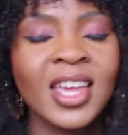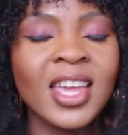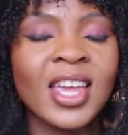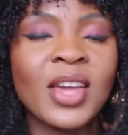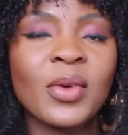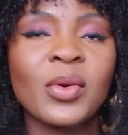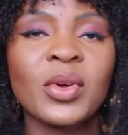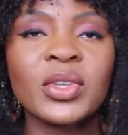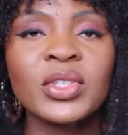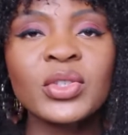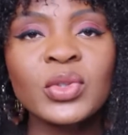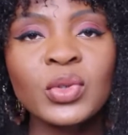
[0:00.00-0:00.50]

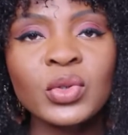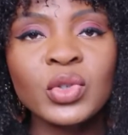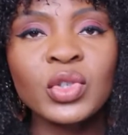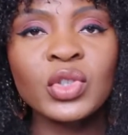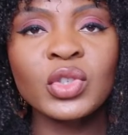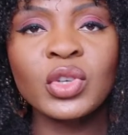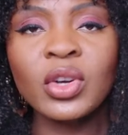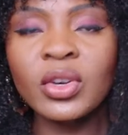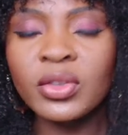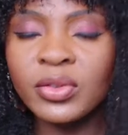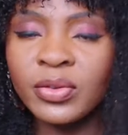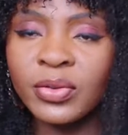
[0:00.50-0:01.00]
It was too
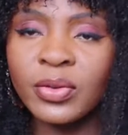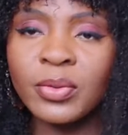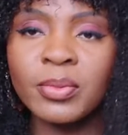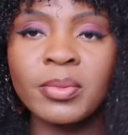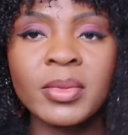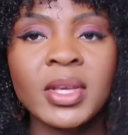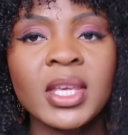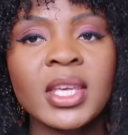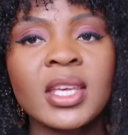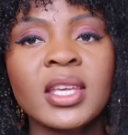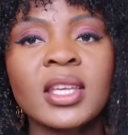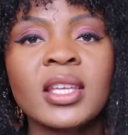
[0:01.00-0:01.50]
short for
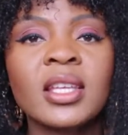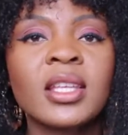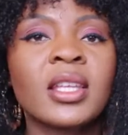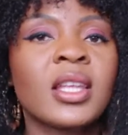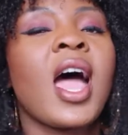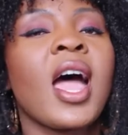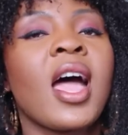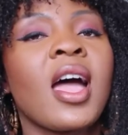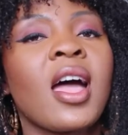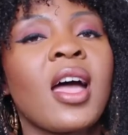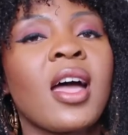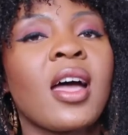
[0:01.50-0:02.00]
me.
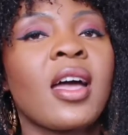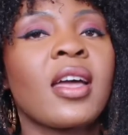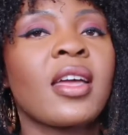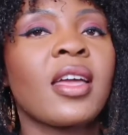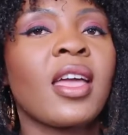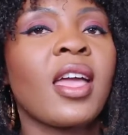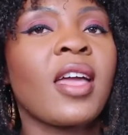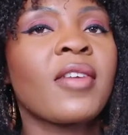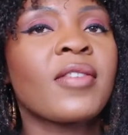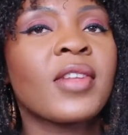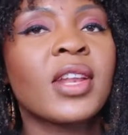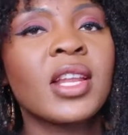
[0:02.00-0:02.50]

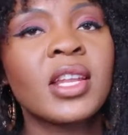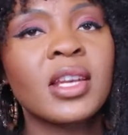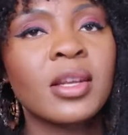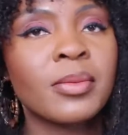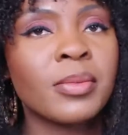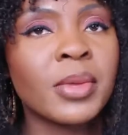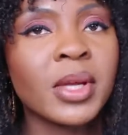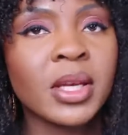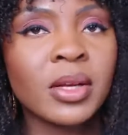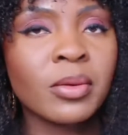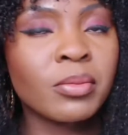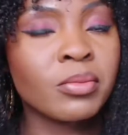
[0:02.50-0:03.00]
I have a
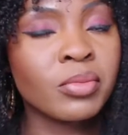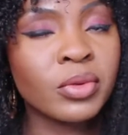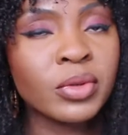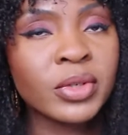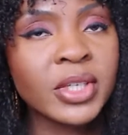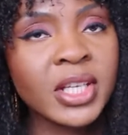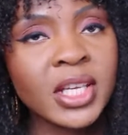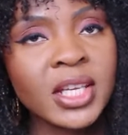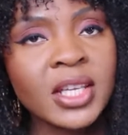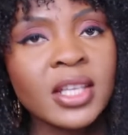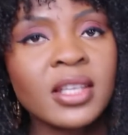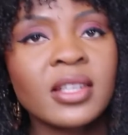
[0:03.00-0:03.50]
little bit of
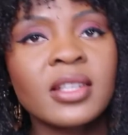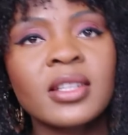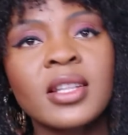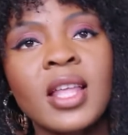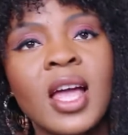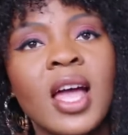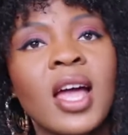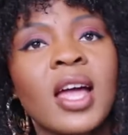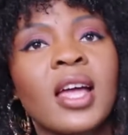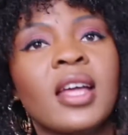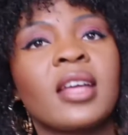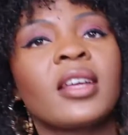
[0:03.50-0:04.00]
booty
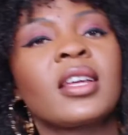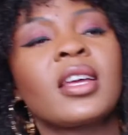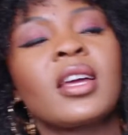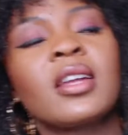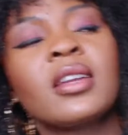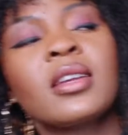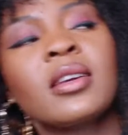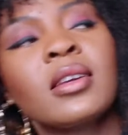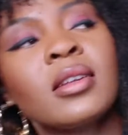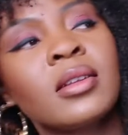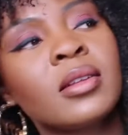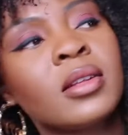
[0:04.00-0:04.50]
that
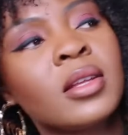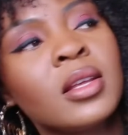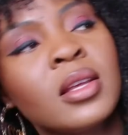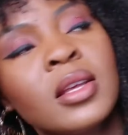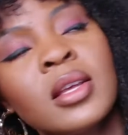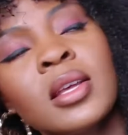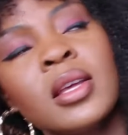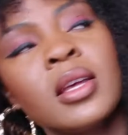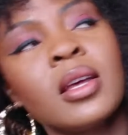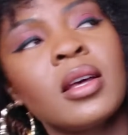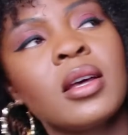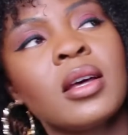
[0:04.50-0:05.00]
kind of
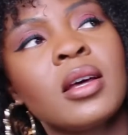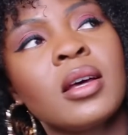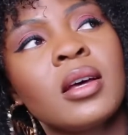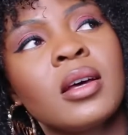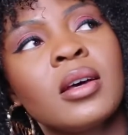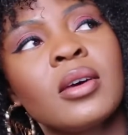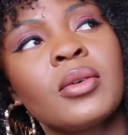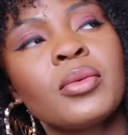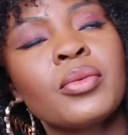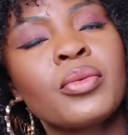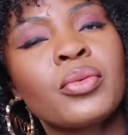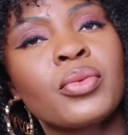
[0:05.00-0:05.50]

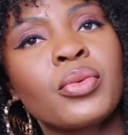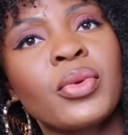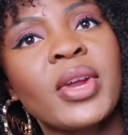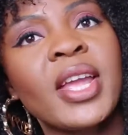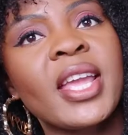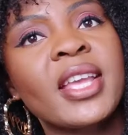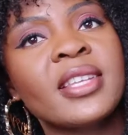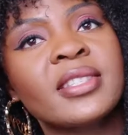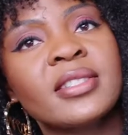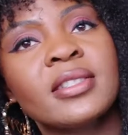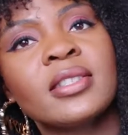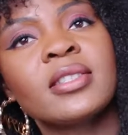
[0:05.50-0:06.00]
uh
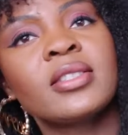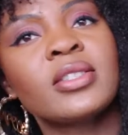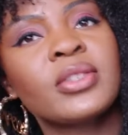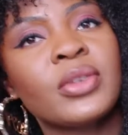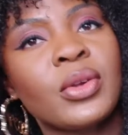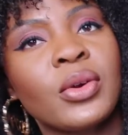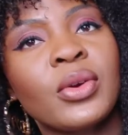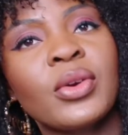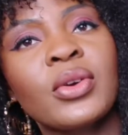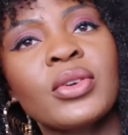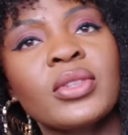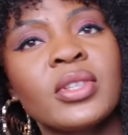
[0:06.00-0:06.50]
raise the
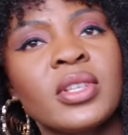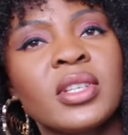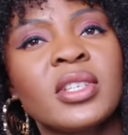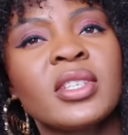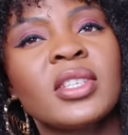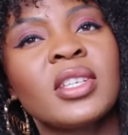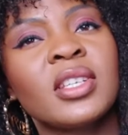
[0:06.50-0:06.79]
skirt,